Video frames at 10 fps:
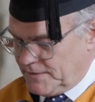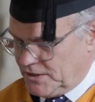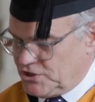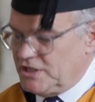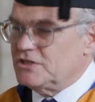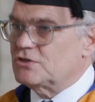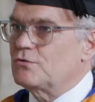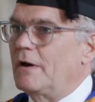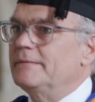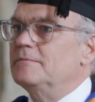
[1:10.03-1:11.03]
She
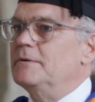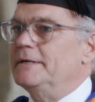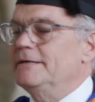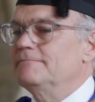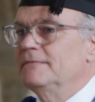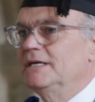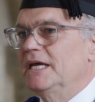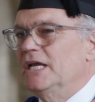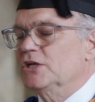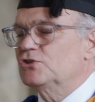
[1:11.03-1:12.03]
described to me
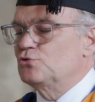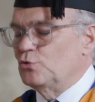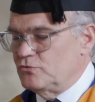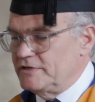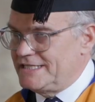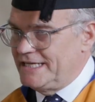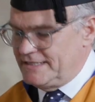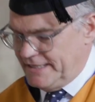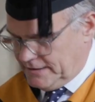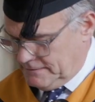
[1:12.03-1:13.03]
in extraordinary
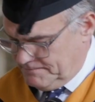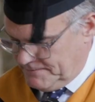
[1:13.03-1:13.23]
detail